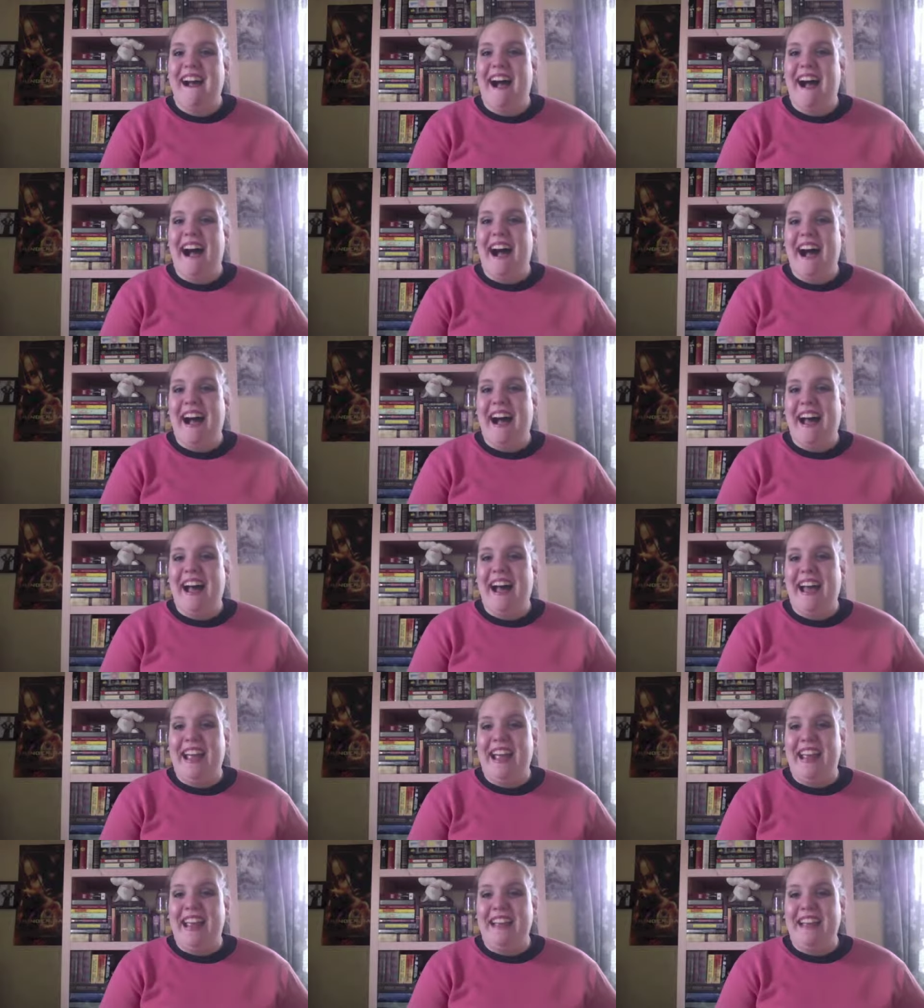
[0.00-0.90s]

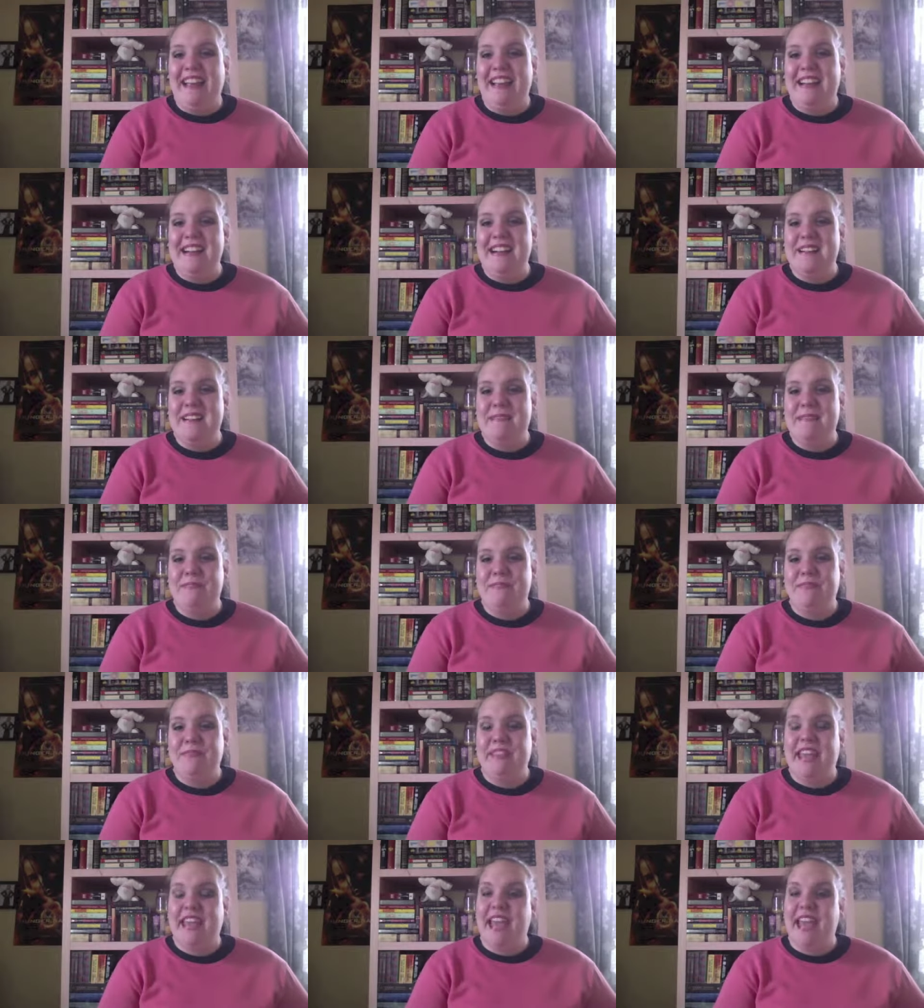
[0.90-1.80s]
I
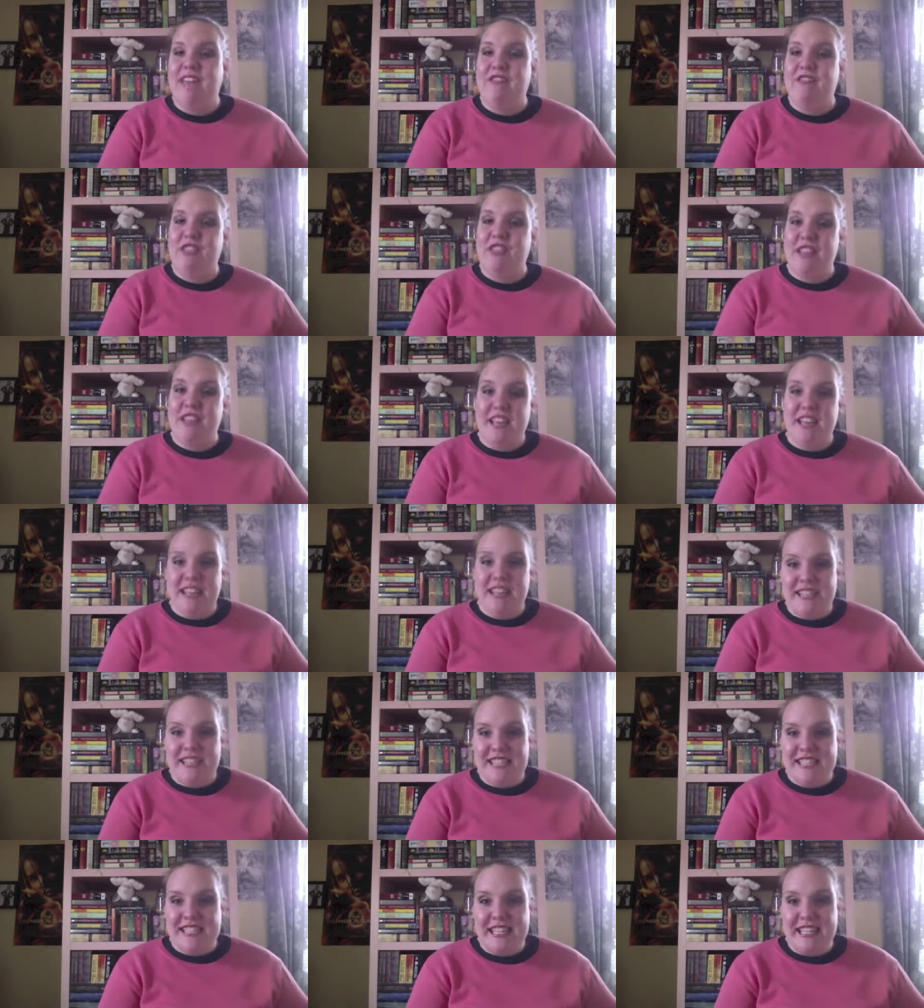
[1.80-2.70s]
gave
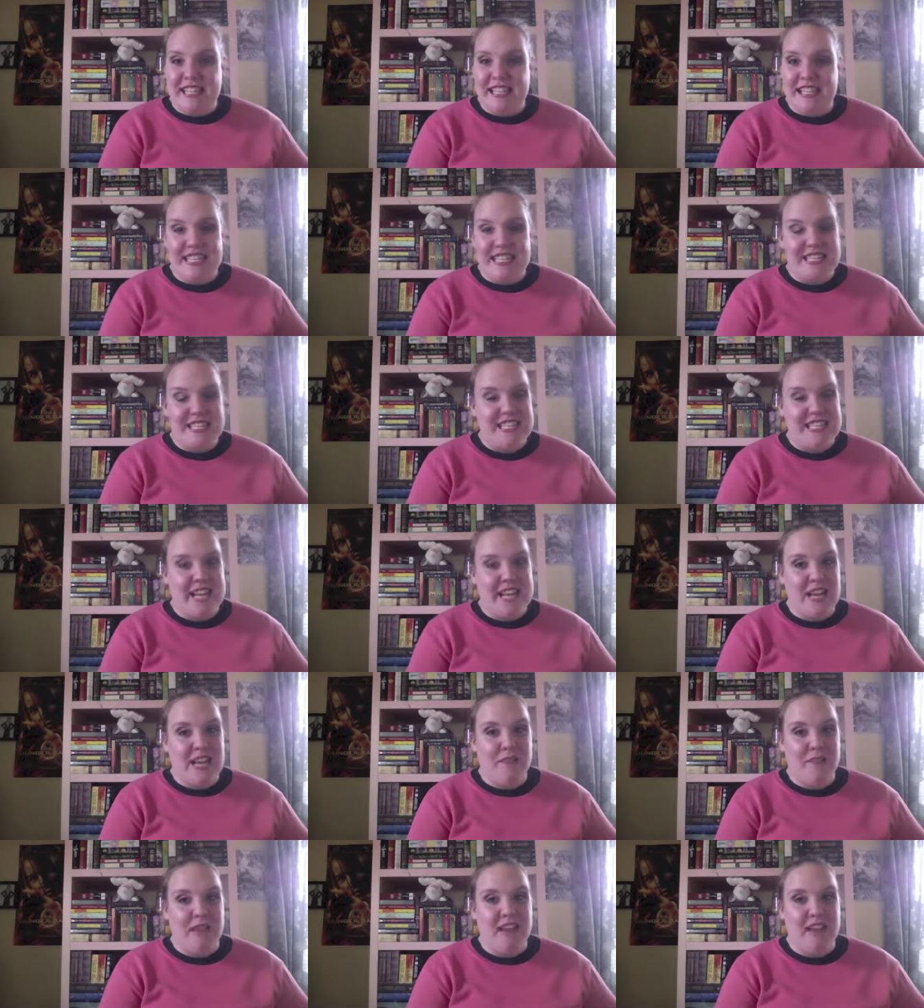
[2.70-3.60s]
this, The
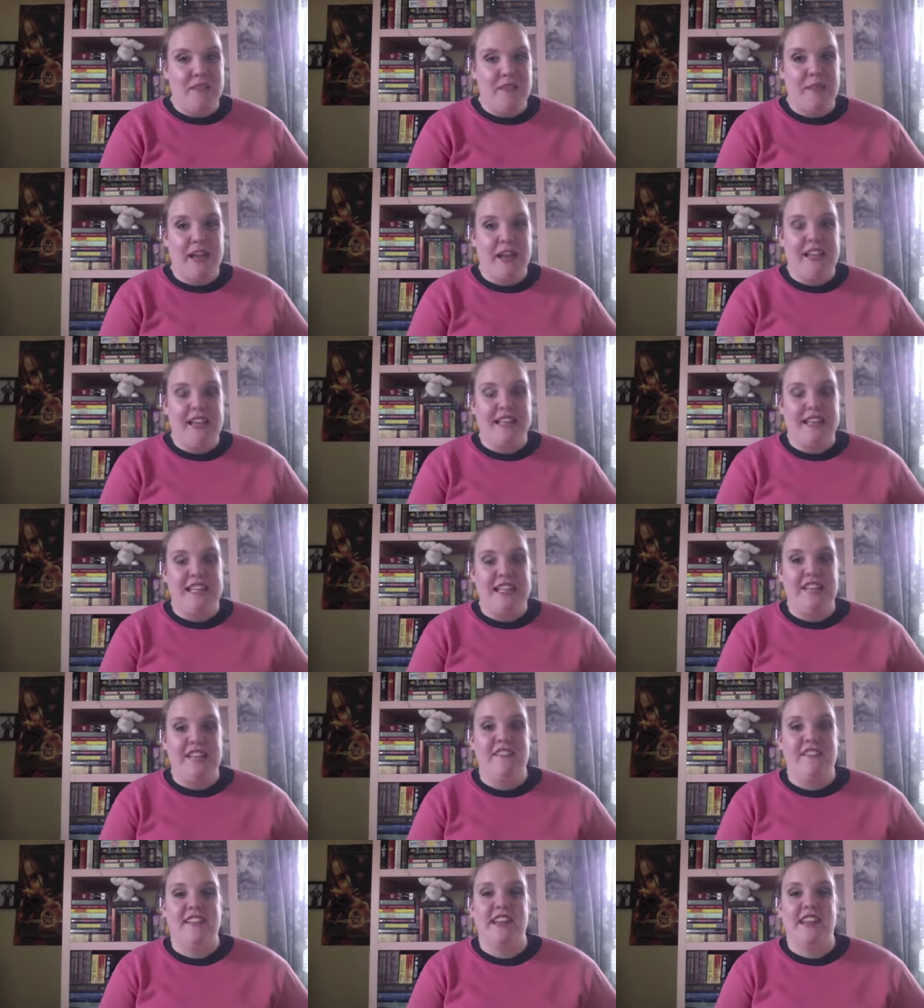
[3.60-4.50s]
Sandman by
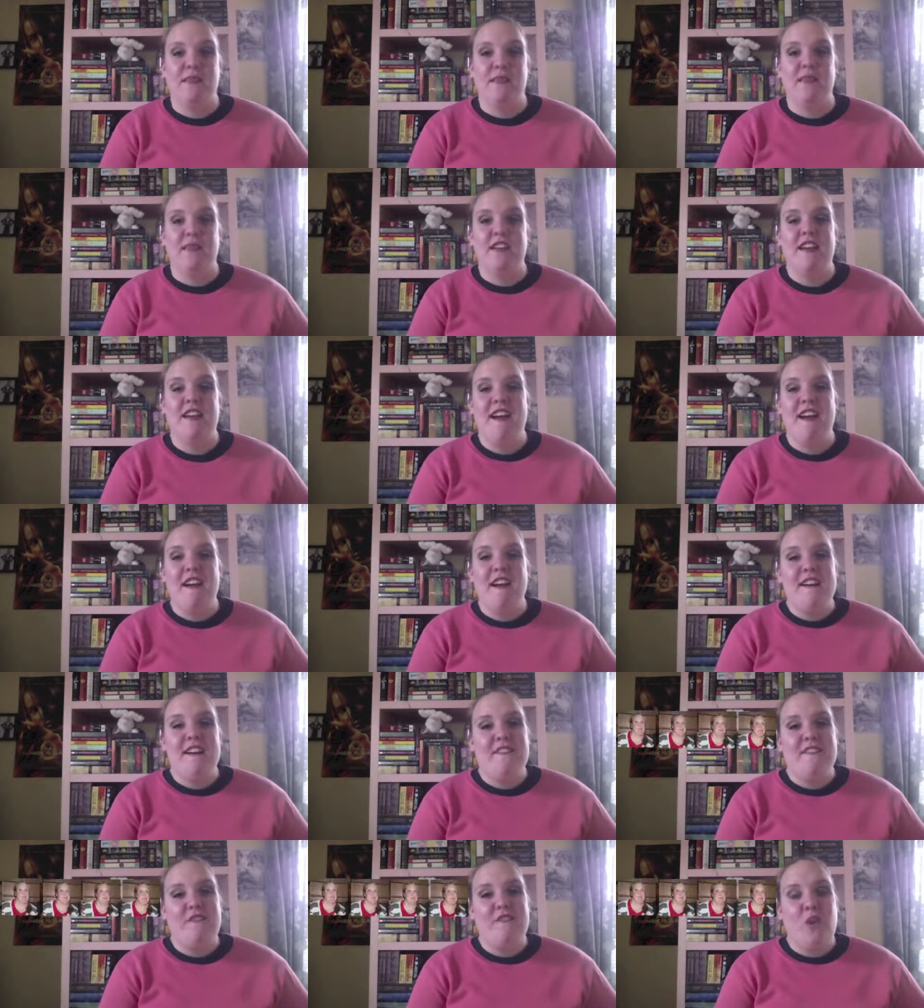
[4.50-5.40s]
Neil Gaiman,
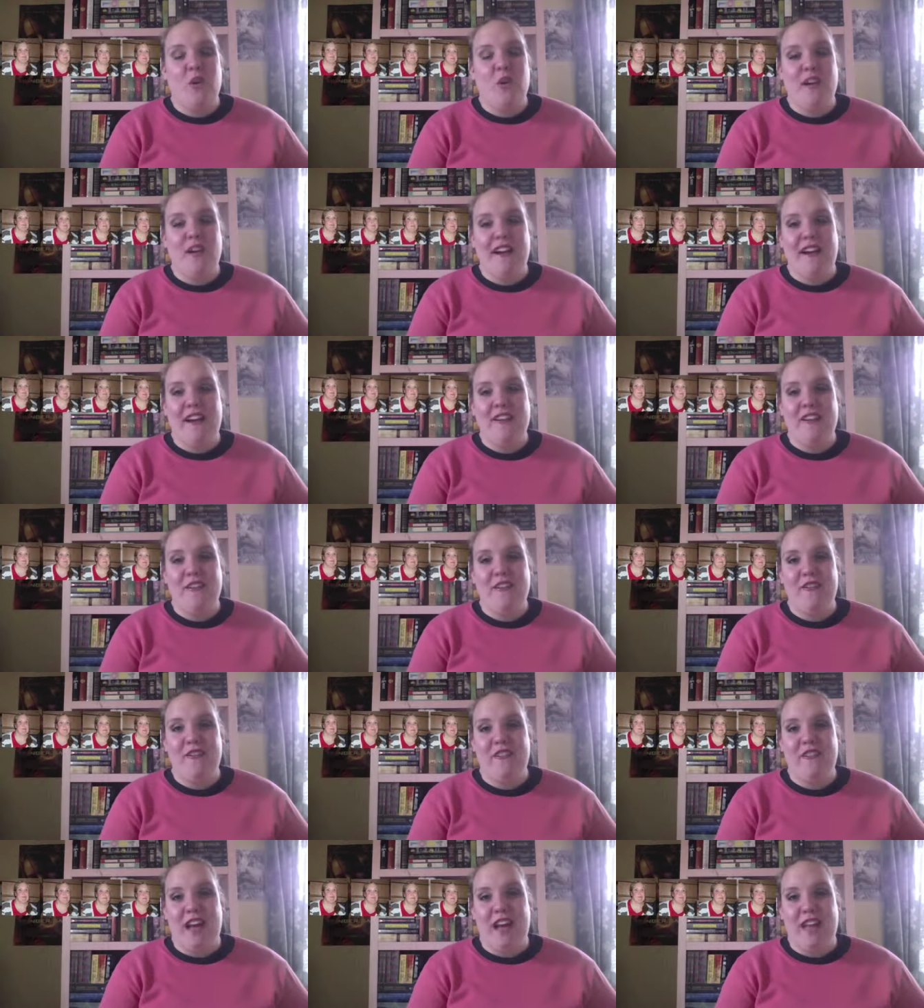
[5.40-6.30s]
4 out of
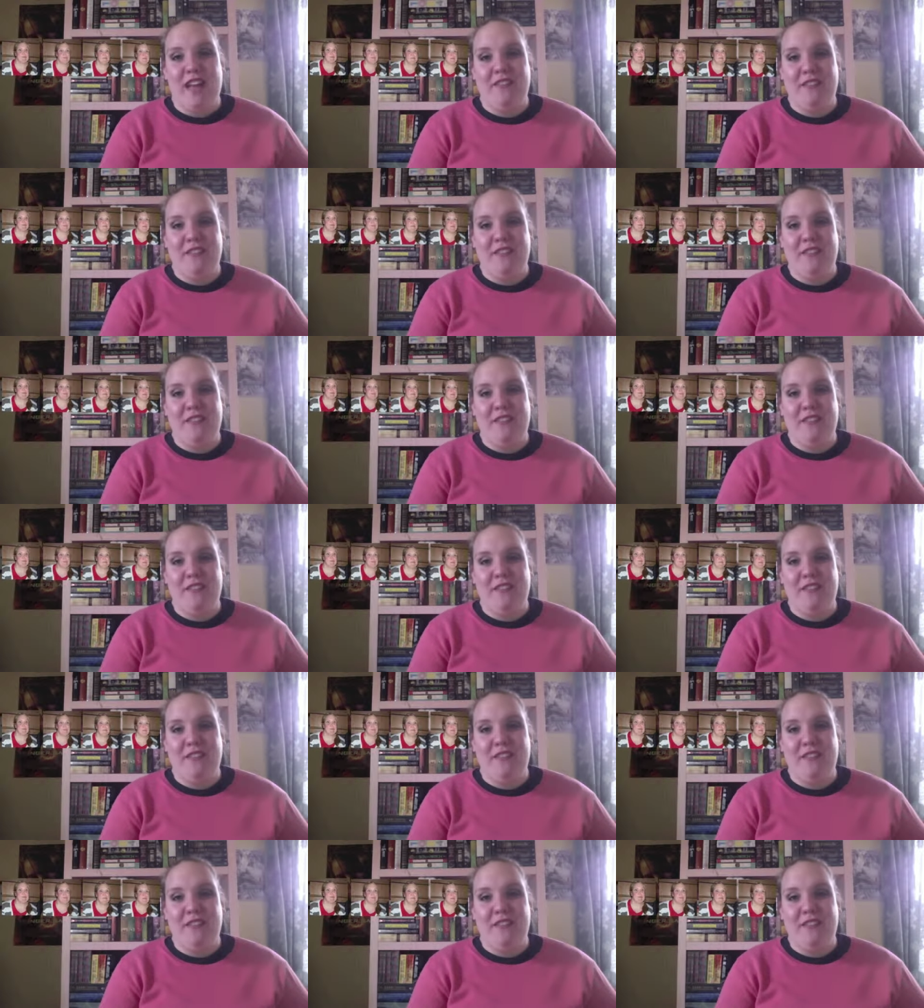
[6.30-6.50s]
5